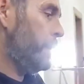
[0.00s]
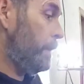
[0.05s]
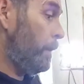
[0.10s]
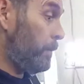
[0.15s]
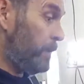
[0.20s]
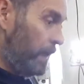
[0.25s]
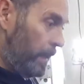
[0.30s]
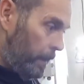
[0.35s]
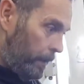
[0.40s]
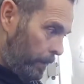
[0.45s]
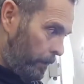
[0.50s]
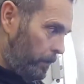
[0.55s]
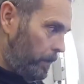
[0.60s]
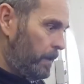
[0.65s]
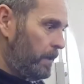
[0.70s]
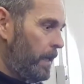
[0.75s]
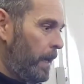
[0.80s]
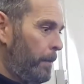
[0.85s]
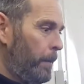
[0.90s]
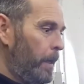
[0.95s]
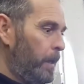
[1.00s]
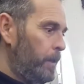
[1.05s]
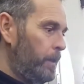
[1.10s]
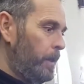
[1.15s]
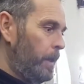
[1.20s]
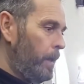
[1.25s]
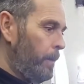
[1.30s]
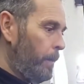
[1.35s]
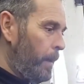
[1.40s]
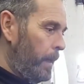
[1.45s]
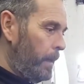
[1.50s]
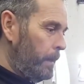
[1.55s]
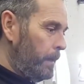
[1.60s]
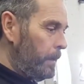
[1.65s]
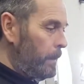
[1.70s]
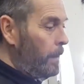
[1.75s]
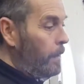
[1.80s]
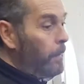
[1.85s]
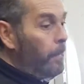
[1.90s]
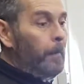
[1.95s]
no contamination in the paint.
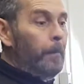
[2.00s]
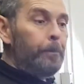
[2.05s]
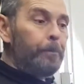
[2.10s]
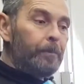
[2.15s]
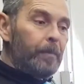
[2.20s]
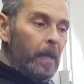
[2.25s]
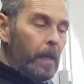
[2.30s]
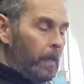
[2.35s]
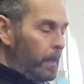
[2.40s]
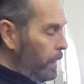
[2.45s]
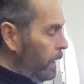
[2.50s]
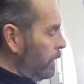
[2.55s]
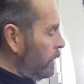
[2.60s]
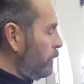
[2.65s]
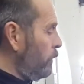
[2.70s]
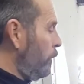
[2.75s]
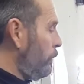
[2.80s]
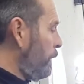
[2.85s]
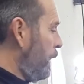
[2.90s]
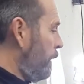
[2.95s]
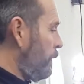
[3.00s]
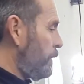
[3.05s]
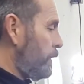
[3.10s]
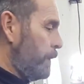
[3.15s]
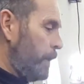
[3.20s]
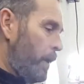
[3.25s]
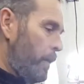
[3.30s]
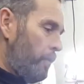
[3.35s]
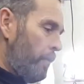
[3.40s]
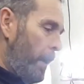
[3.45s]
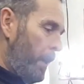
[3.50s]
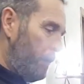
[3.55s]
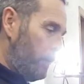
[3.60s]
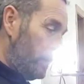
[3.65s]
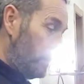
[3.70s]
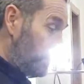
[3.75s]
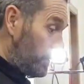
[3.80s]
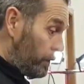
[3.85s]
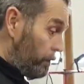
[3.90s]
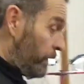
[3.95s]
Next job now is to go around
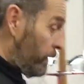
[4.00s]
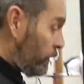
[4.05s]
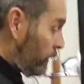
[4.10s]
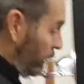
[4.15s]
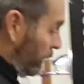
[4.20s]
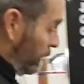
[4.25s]
and just visually